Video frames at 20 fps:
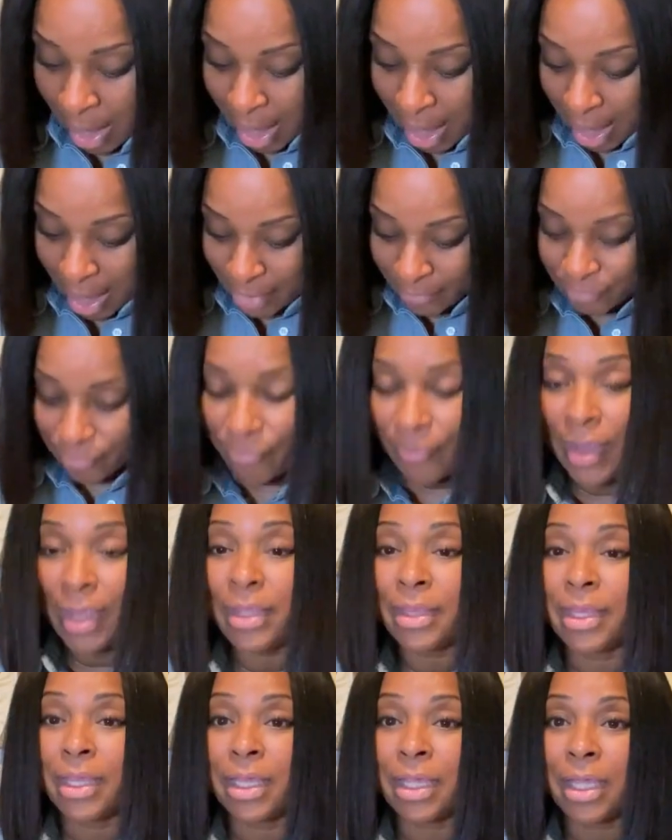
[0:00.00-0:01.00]
have
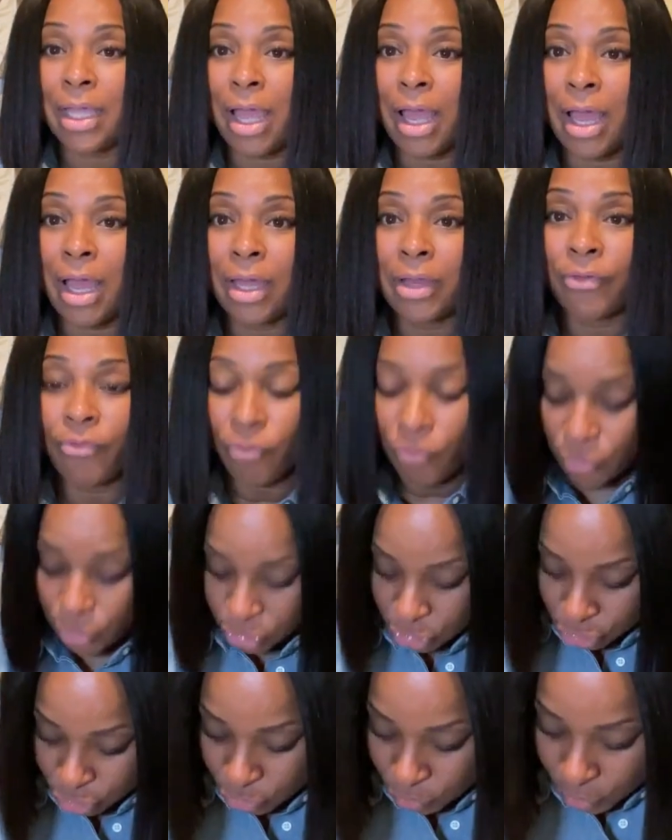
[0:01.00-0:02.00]
faith in God,
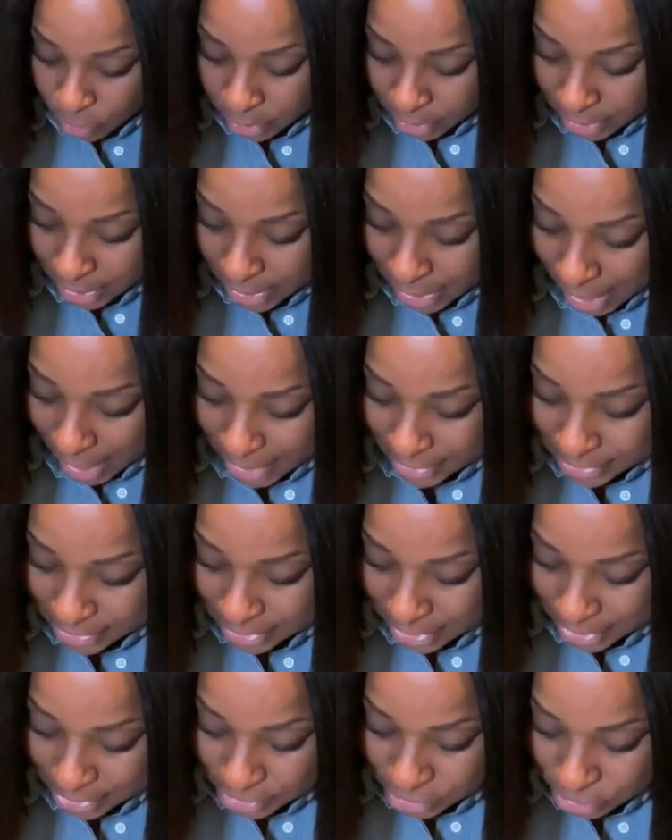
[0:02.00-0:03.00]
for shortly I
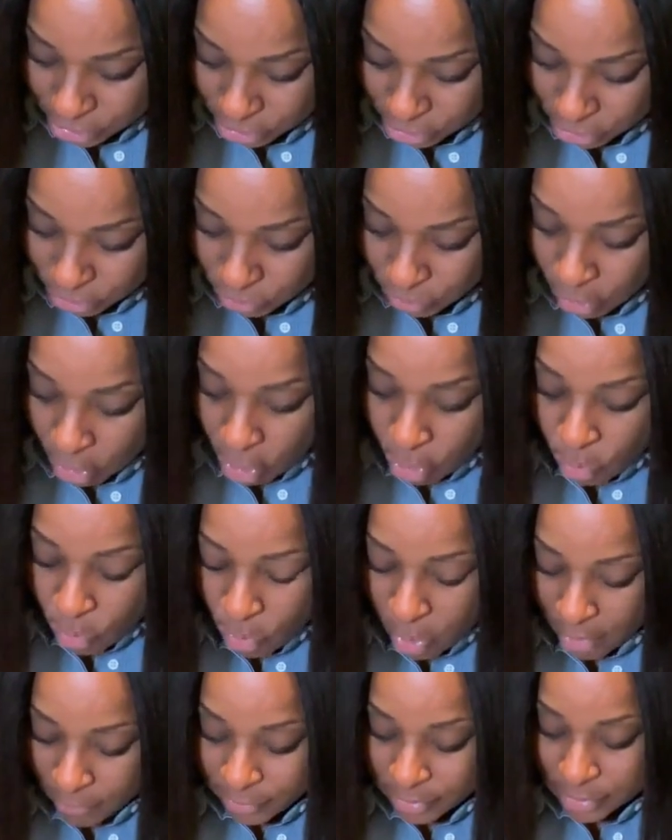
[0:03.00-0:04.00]
say to you,
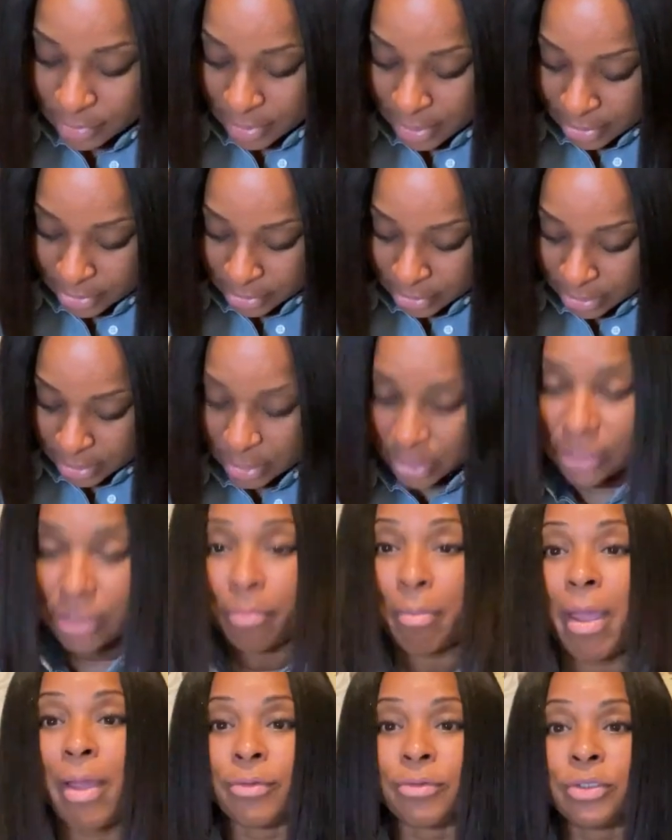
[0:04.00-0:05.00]
whoever says to
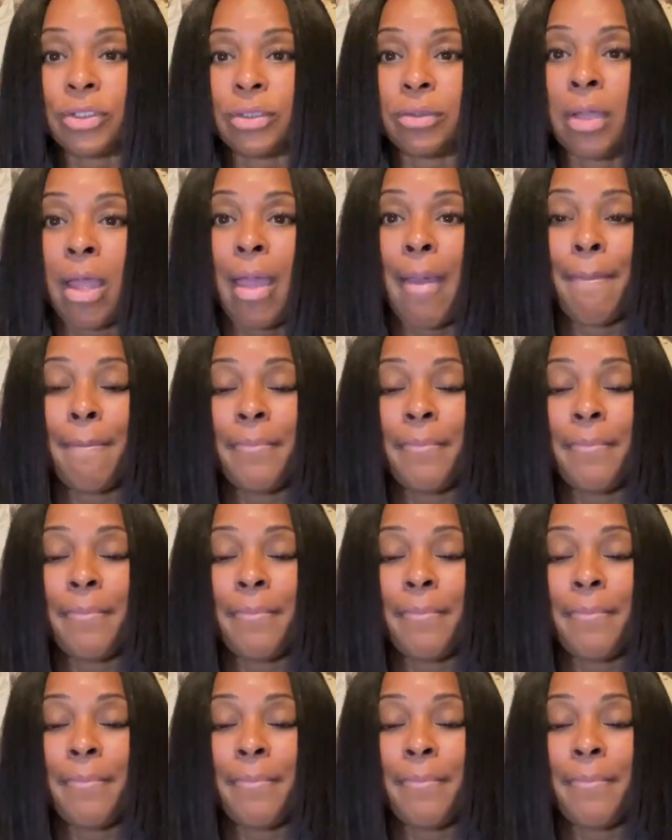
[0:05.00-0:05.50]
this mountain,